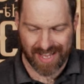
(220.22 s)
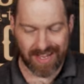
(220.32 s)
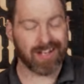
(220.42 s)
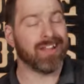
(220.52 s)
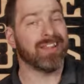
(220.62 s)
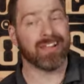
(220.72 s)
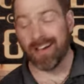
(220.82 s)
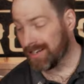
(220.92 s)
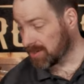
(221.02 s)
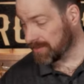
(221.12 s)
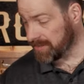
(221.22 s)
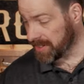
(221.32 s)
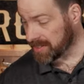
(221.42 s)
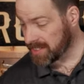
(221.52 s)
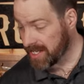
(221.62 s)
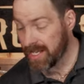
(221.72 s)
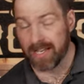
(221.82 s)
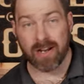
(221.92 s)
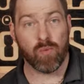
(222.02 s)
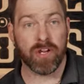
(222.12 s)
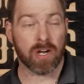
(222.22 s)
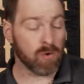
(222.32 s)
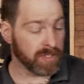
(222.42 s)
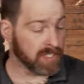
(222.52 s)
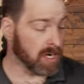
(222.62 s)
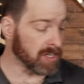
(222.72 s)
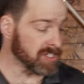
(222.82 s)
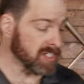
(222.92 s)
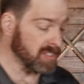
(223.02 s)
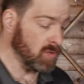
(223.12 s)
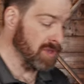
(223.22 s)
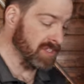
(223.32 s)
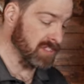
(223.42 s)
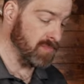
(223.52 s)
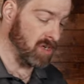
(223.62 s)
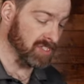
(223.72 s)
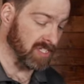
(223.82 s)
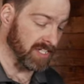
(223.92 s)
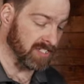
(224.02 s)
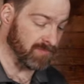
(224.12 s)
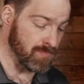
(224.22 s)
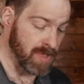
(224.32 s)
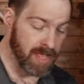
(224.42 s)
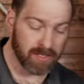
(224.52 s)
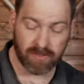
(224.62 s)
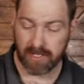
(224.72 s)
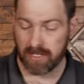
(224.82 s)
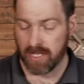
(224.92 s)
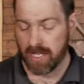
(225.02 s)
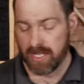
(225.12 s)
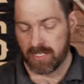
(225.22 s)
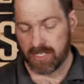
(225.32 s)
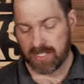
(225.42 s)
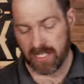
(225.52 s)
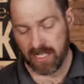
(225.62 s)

at the color of this. Now we are going to garnish this with a small slice of mandarin just to